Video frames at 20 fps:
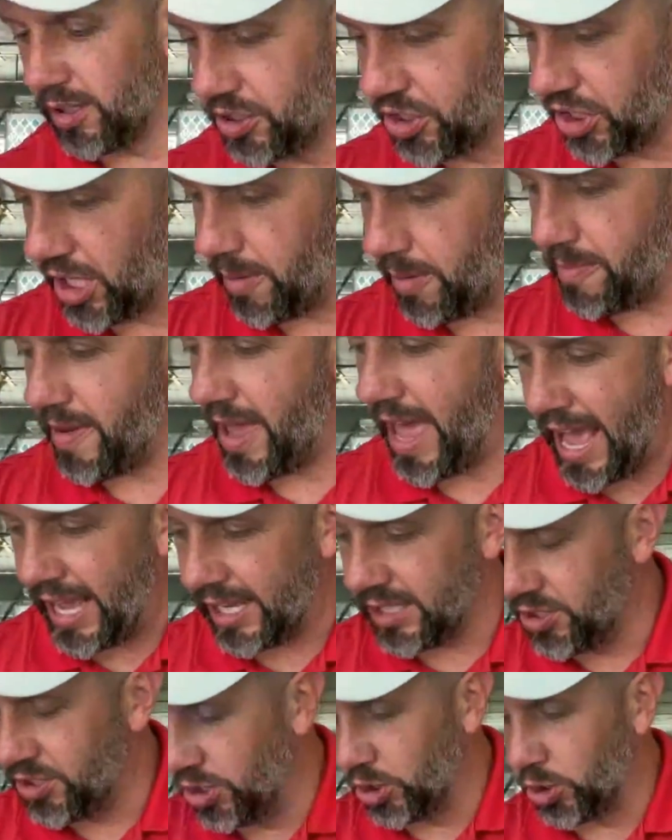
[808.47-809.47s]
Jim,
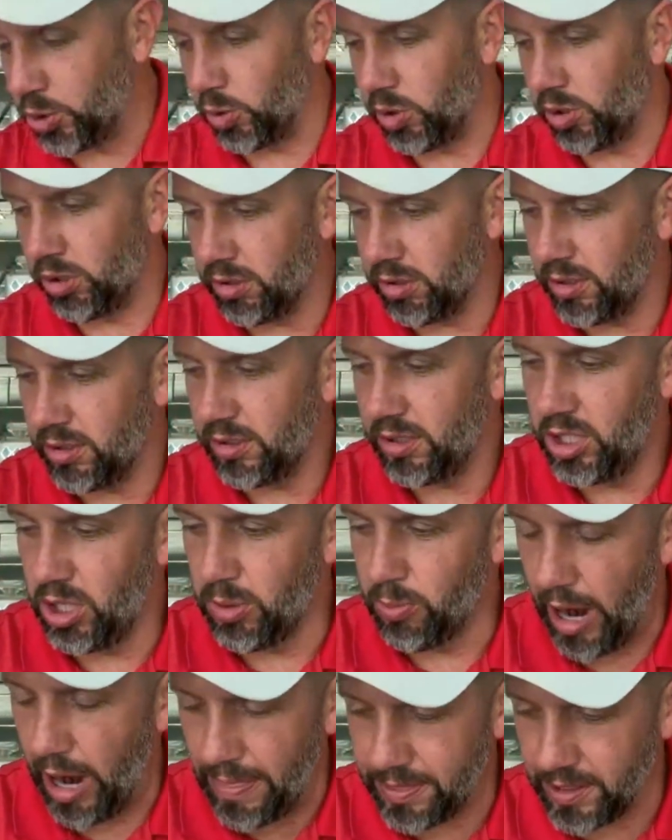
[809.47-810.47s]
as usual, you
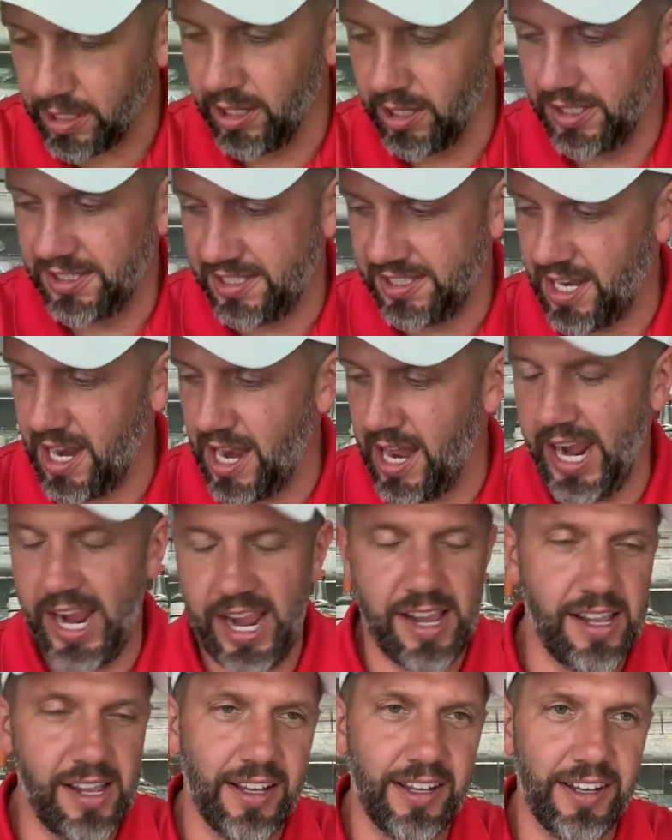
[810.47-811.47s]
brought the goods
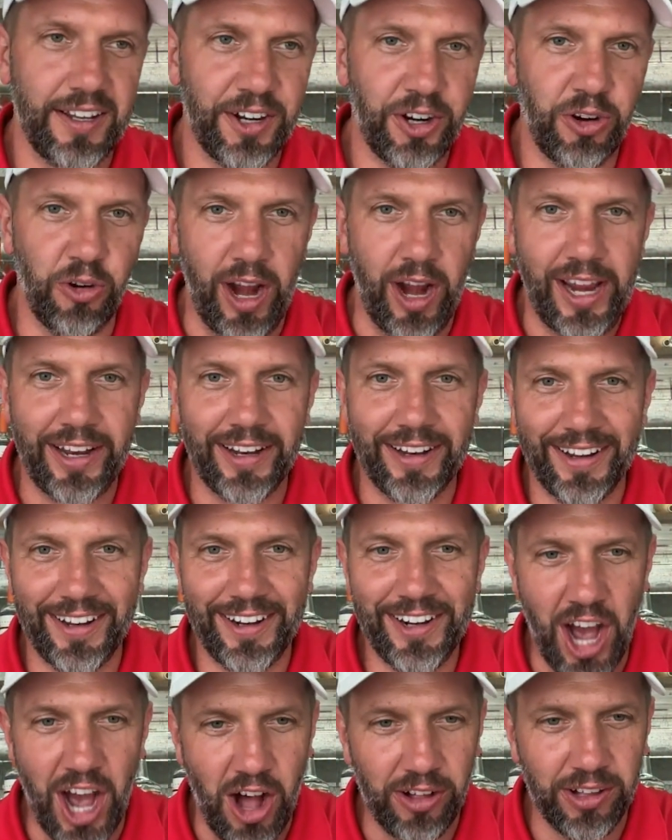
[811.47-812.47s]
today. Great
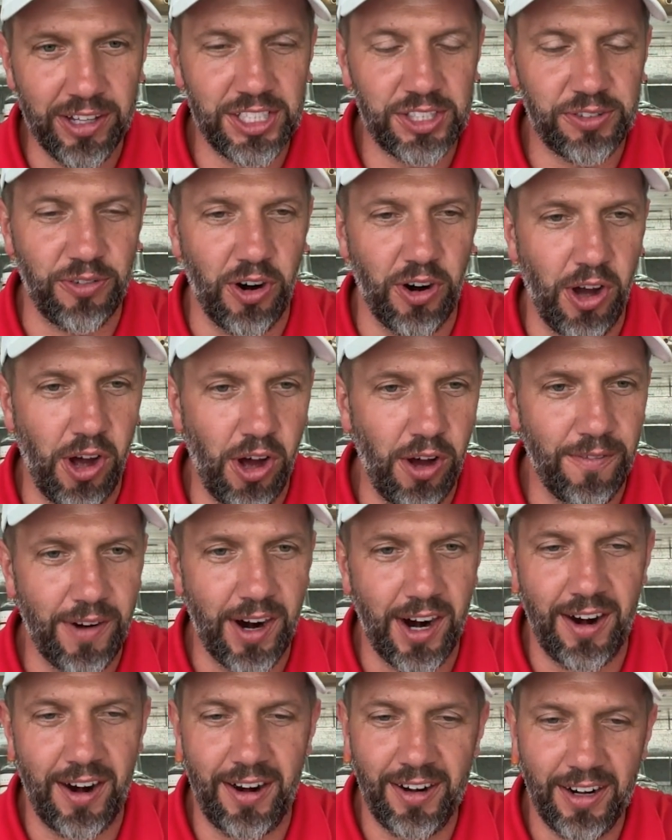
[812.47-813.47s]
knowledge for all of
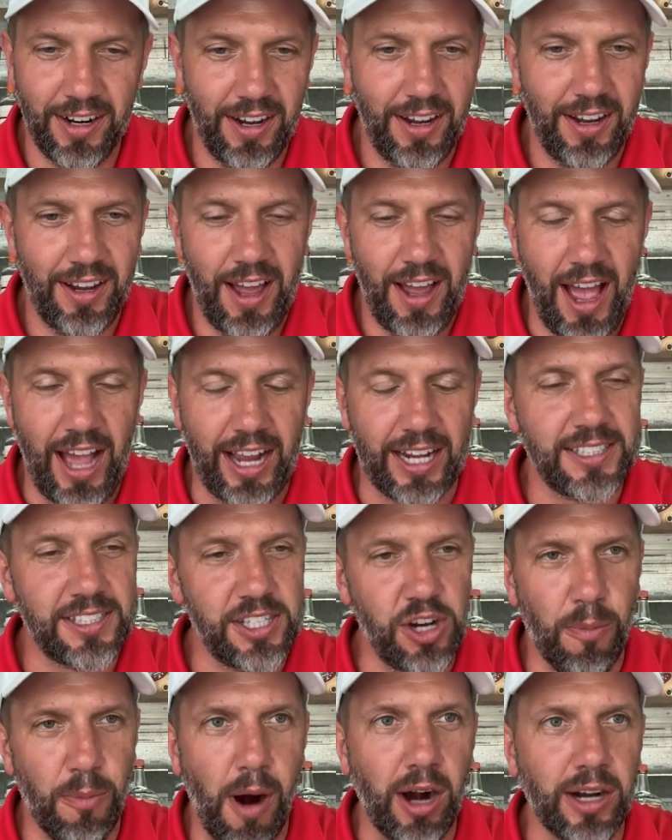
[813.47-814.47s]
our
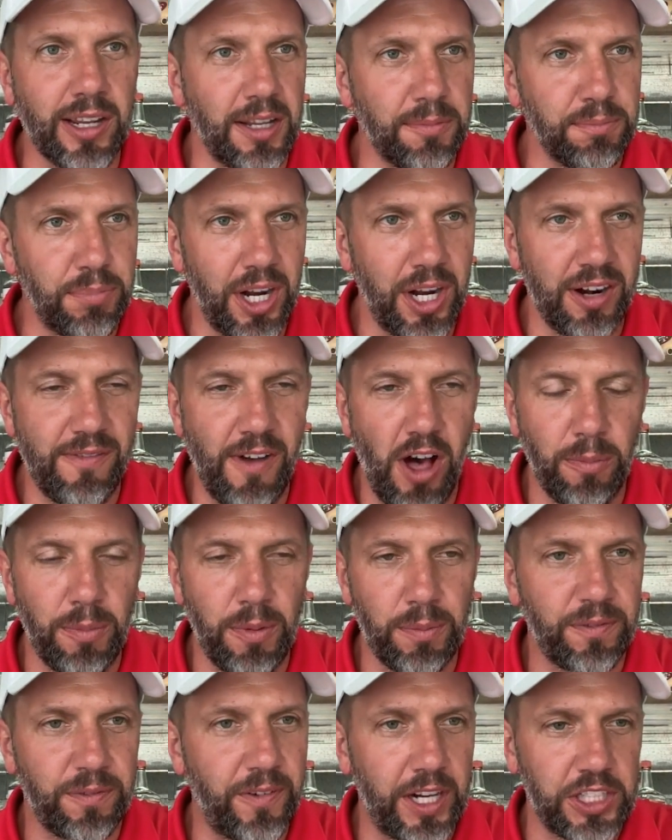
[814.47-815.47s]
casino marketing, player development
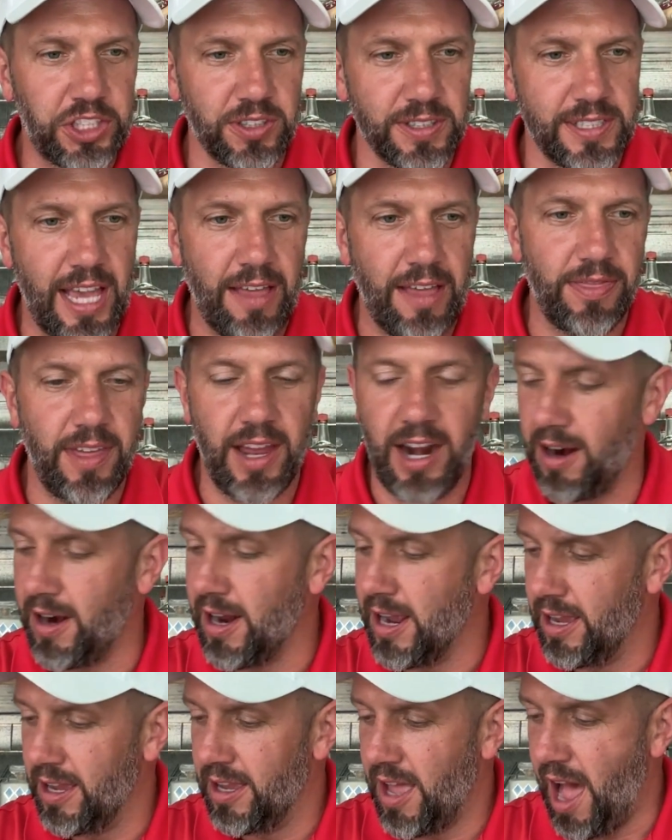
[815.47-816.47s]
professionals out there.
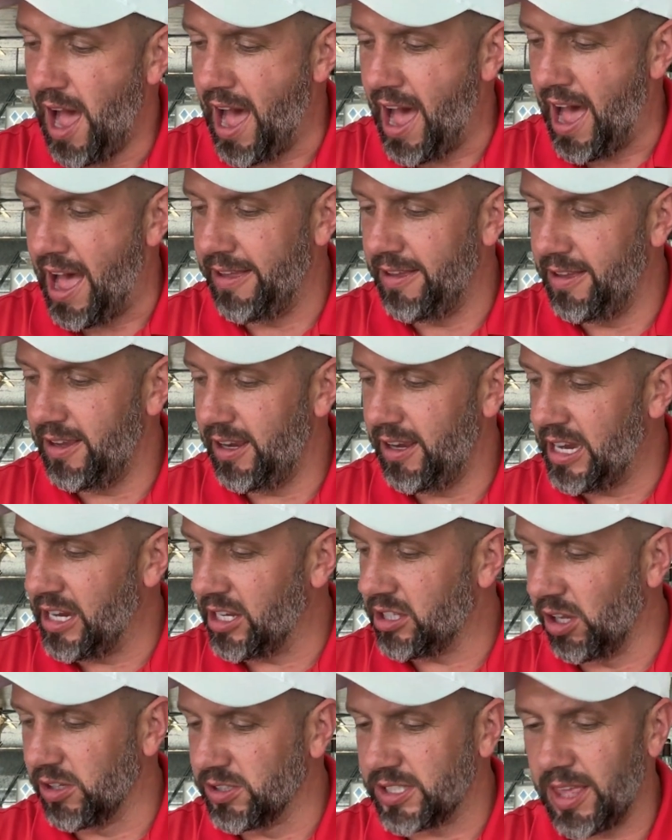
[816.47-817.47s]
Any
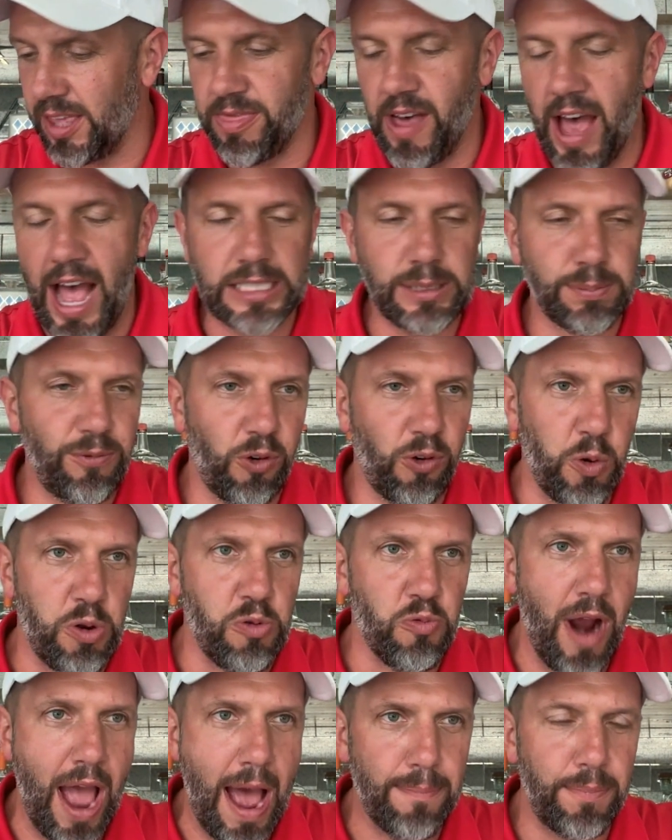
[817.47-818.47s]
closing thoughts before we
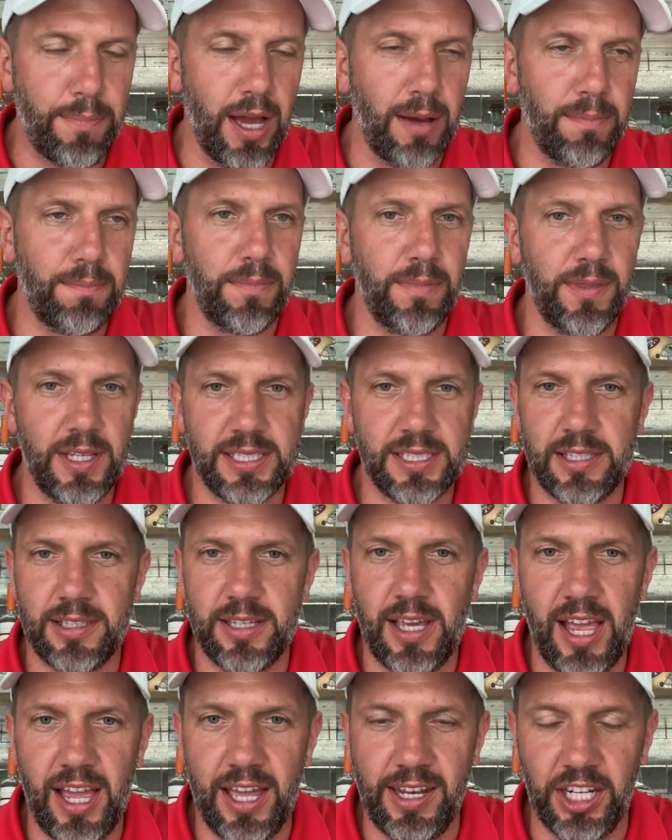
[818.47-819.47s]
wrap up this
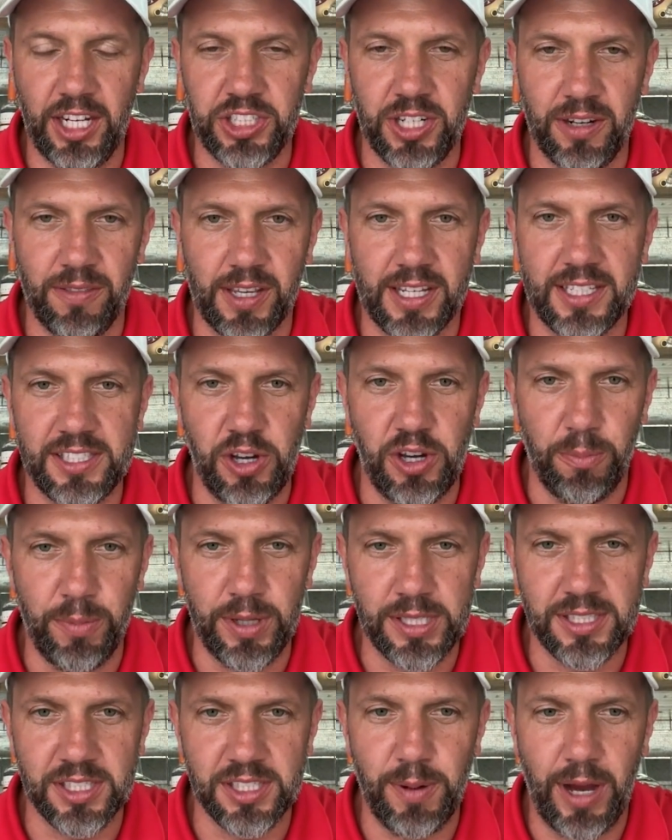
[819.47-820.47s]
edition of the Casino
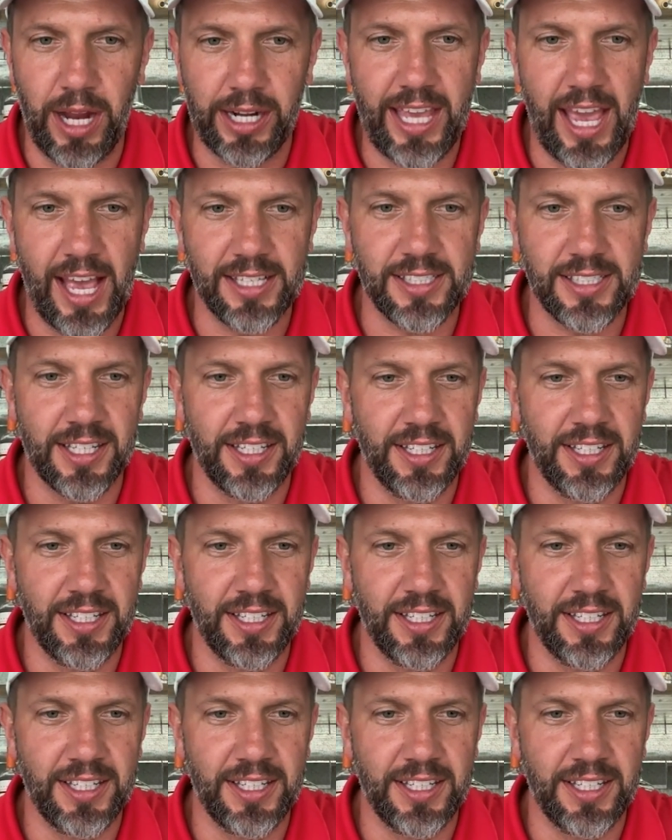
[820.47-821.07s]
Business Podcast?